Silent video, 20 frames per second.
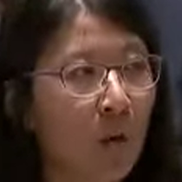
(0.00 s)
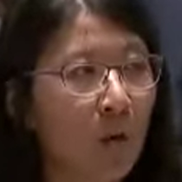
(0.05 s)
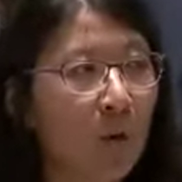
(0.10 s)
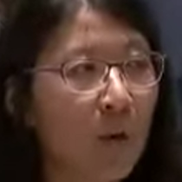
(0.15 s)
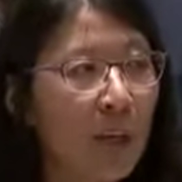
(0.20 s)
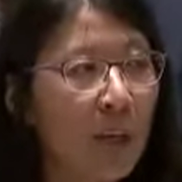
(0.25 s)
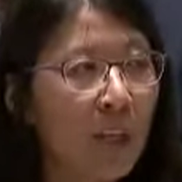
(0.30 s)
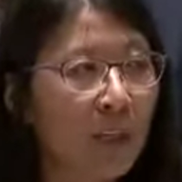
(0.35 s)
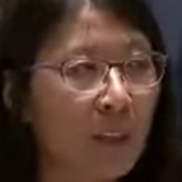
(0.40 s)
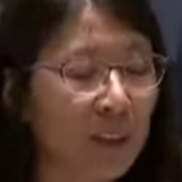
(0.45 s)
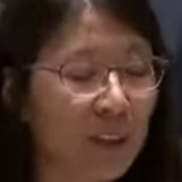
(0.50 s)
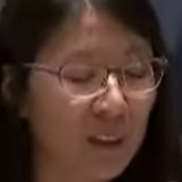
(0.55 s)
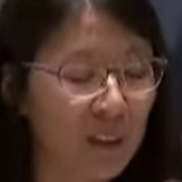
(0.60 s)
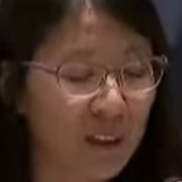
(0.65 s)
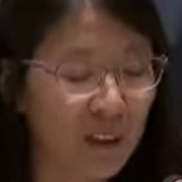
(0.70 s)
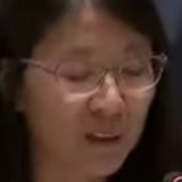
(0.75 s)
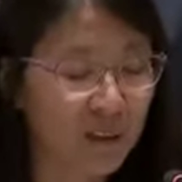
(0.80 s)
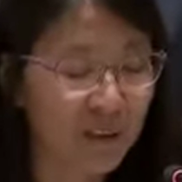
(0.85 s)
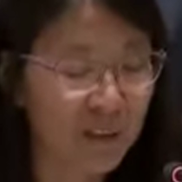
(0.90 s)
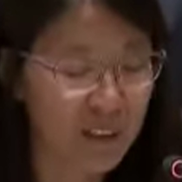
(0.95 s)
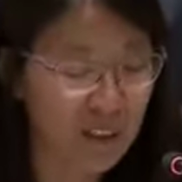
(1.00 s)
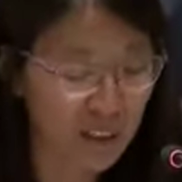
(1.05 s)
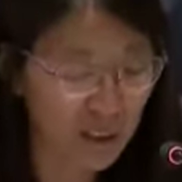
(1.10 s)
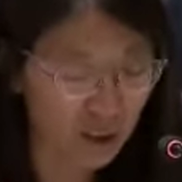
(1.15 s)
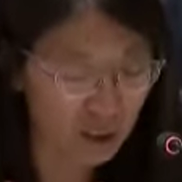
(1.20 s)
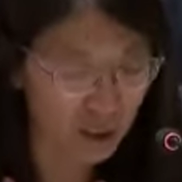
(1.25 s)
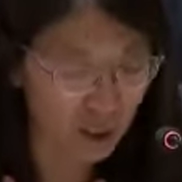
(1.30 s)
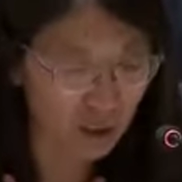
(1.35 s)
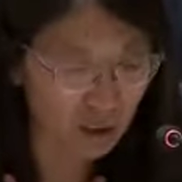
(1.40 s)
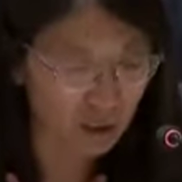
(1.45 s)
We,
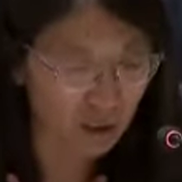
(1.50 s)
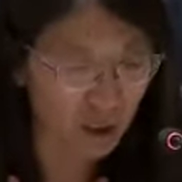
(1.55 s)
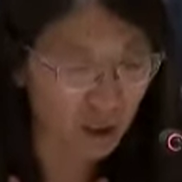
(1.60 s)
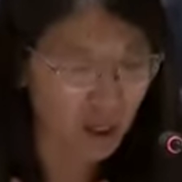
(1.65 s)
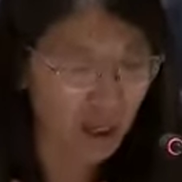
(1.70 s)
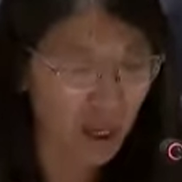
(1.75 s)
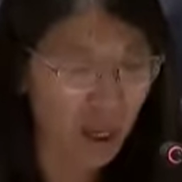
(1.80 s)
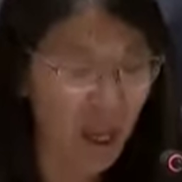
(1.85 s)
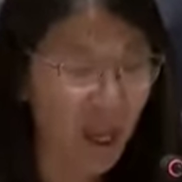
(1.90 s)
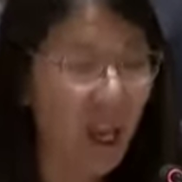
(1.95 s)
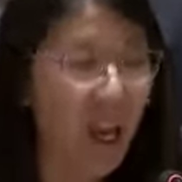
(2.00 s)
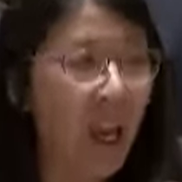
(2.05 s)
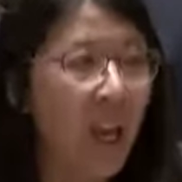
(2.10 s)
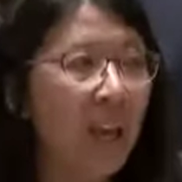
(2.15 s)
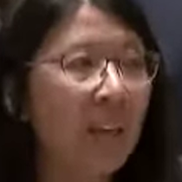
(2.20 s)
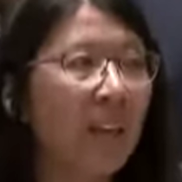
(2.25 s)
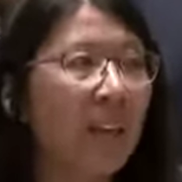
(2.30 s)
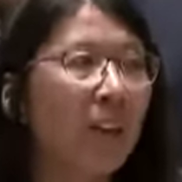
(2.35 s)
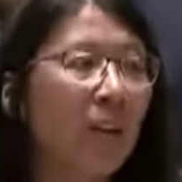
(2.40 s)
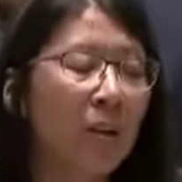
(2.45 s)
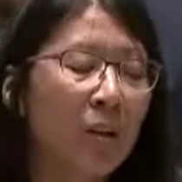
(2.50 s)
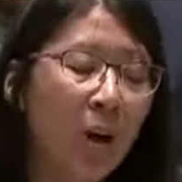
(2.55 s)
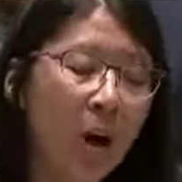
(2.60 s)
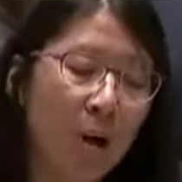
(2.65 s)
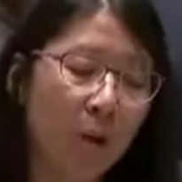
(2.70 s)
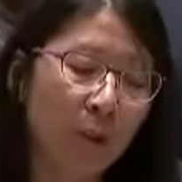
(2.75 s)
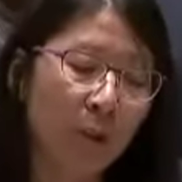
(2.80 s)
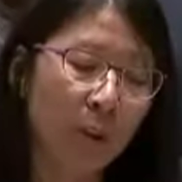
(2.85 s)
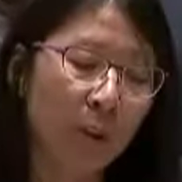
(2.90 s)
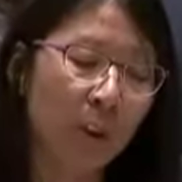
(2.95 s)
physicians, take an
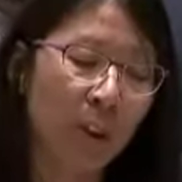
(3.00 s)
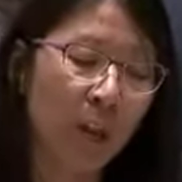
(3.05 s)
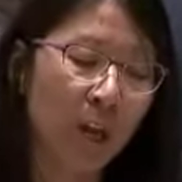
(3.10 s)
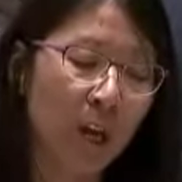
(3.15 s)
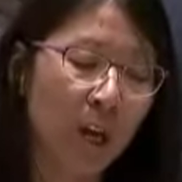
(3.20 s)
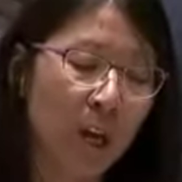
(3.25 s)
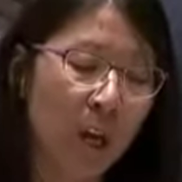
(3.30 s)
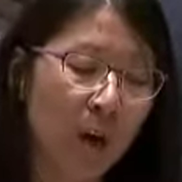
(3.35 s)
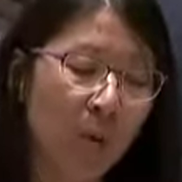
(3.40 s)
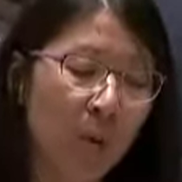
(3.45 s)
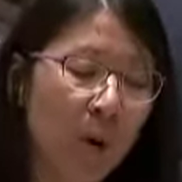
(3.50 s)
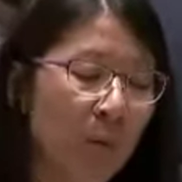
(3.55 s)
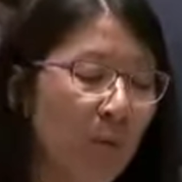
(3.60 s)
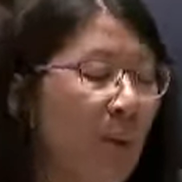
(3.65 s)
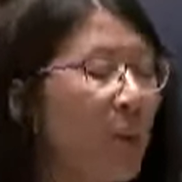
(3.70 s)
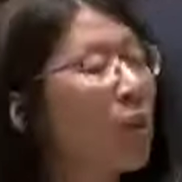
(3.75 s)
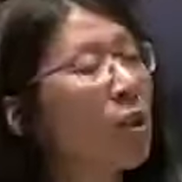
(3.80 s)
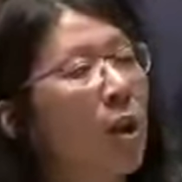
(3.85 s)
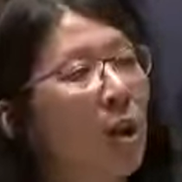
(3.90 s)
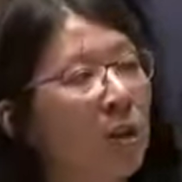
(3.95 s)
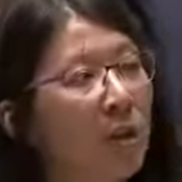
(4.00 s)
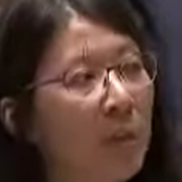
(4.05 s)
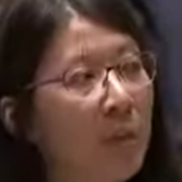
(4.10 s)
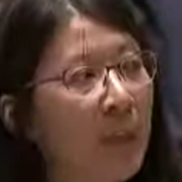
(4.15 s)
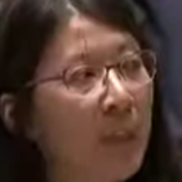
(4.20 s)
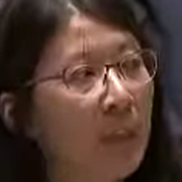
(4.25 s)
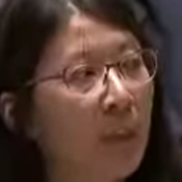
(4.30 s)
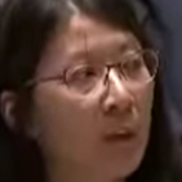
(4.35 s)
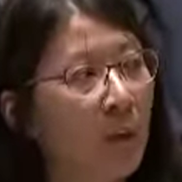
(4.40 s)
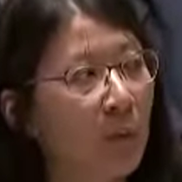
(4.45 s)
oath when we join the
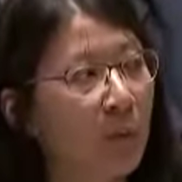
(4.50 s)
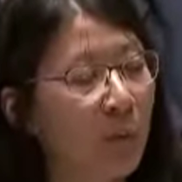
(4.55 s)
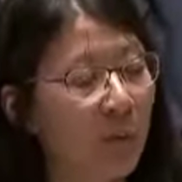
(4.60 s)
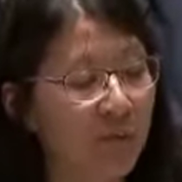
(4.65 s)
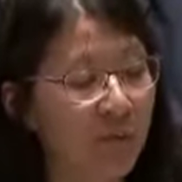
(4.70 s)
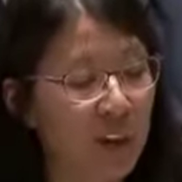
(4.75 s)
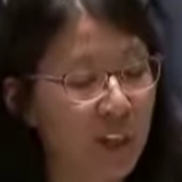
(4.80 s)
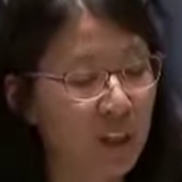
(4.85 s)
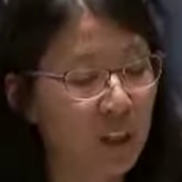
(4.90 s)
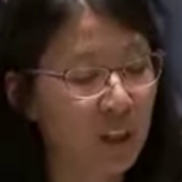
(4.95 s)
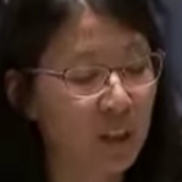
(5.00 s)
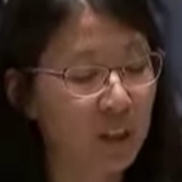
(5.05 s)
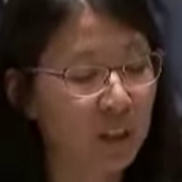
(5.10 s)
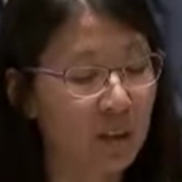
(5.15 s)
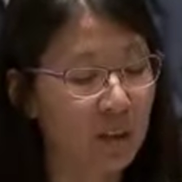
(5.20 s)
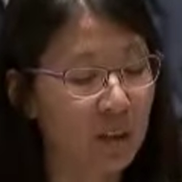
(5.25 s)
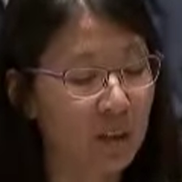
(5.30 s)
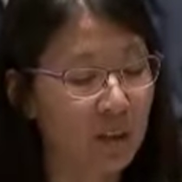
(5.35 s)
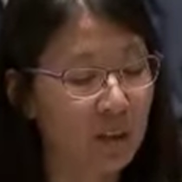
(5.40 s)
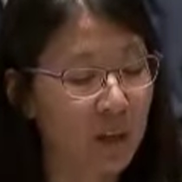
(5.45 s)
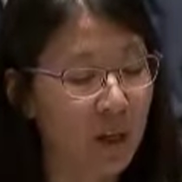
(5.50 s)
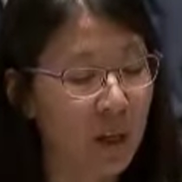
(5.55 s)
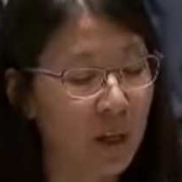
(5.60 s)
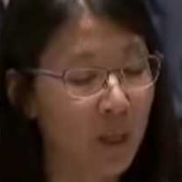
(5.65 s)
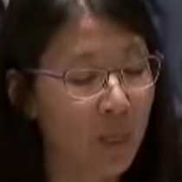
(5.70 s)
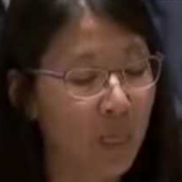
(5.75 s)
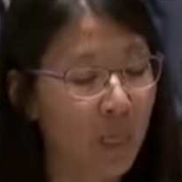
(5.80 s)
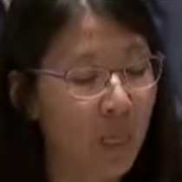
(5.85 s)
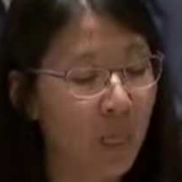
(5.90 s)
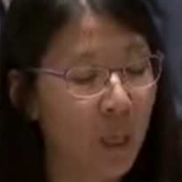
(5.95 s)
medical profession.
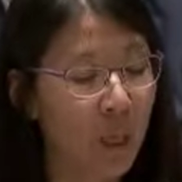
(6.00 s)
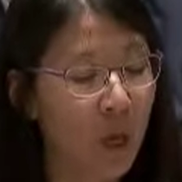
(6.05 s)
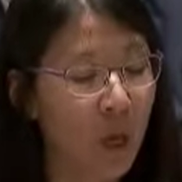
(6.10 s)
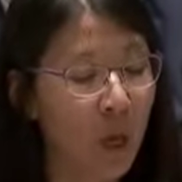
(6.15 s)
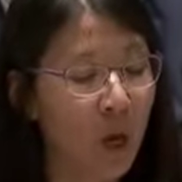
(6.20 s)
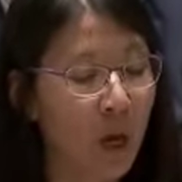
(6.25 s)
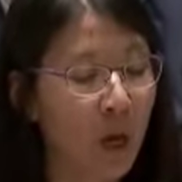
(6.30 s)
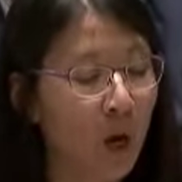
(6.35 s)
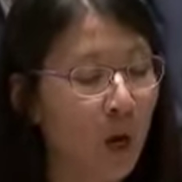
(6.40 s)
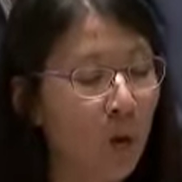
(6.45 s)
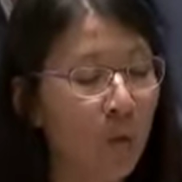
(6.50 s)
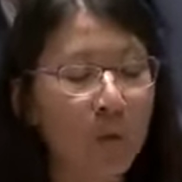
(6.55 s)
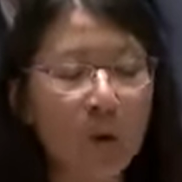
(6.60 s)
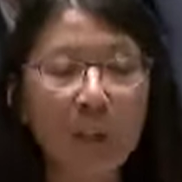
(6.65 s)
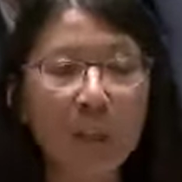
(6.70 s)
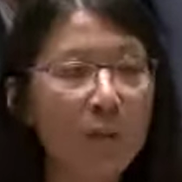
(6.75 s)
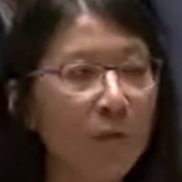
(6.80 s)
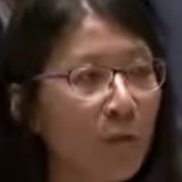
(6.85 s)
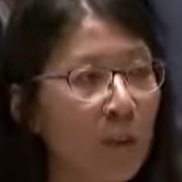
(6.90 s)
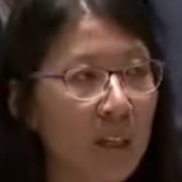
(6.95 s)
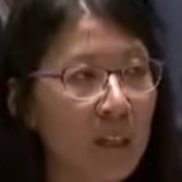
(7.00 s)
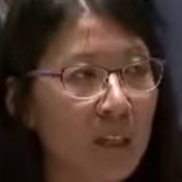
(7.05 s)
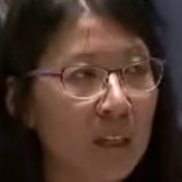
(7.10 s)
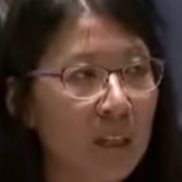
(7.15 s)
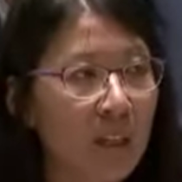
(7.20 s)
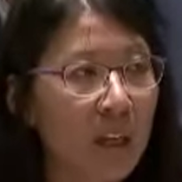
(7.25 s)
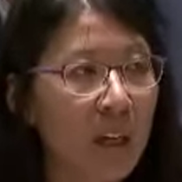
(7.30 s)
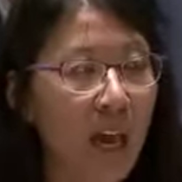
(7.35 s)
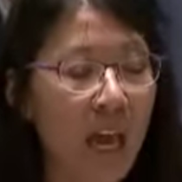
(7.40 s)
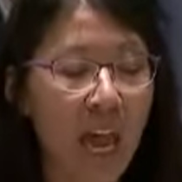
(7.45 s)
We
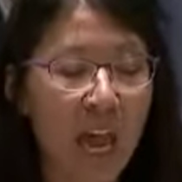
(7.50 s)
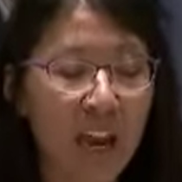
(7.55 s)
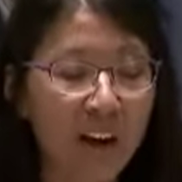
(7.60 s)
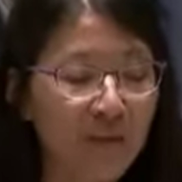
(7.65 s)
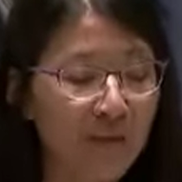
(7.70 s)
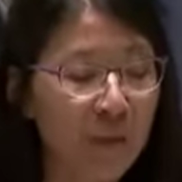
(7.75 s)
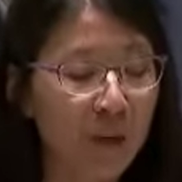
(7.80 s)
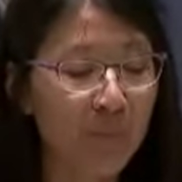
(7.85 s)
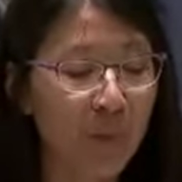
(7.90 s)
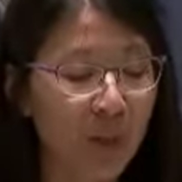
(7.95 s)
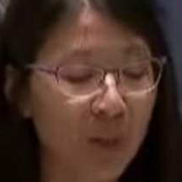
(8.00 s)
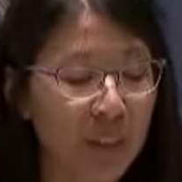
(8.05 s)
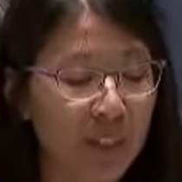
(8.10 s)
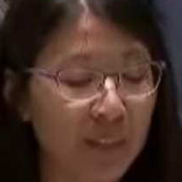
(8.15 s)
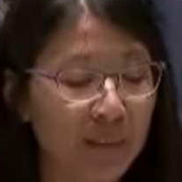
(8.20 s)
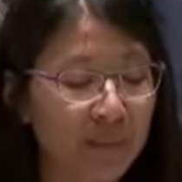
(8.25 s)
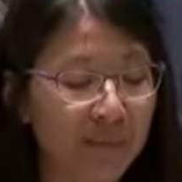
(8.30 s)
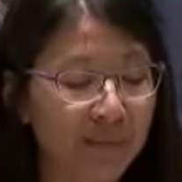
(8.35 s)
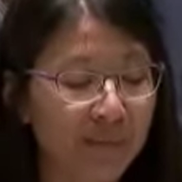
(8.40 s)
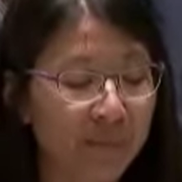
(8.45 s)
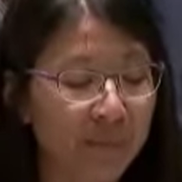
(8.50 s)
treat everybody